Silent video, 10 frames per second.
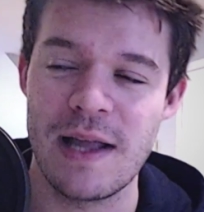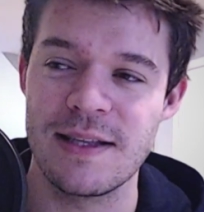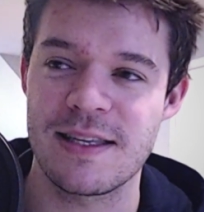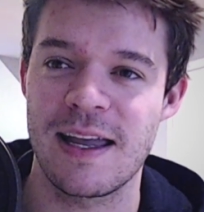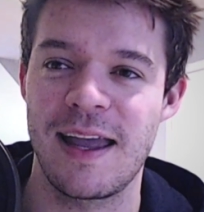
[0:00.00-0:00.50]

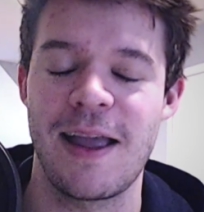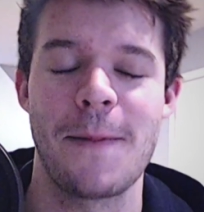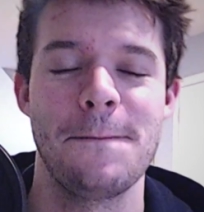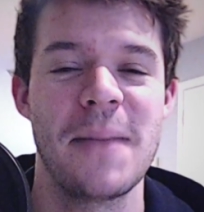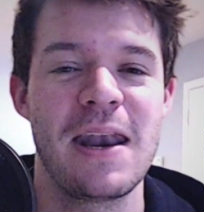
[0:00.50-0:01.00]

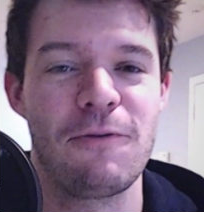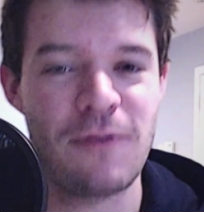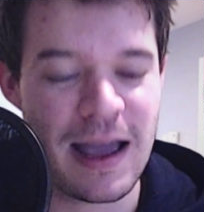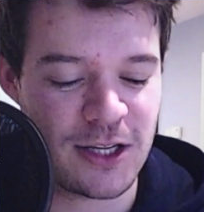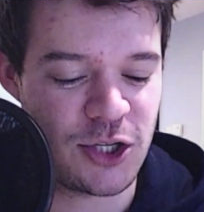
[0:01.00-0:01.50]
Wednesday,
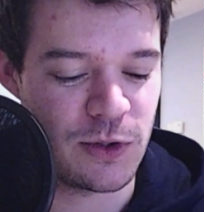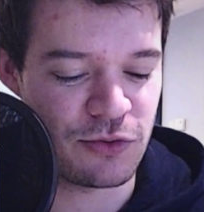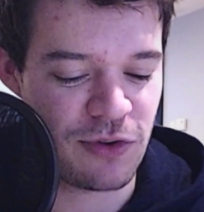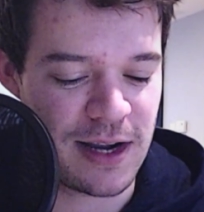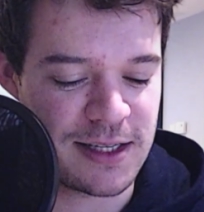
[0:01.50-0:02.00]

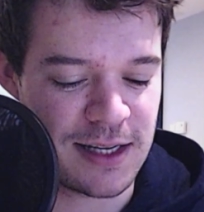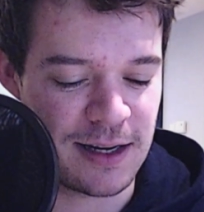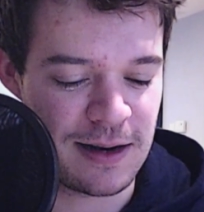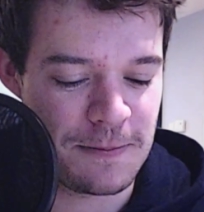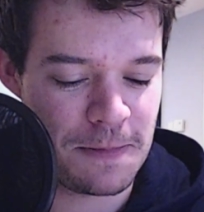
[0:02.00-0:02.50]
Manufacturers
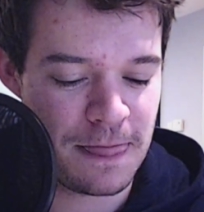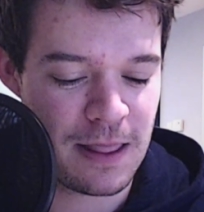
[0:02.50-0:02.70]
Racing.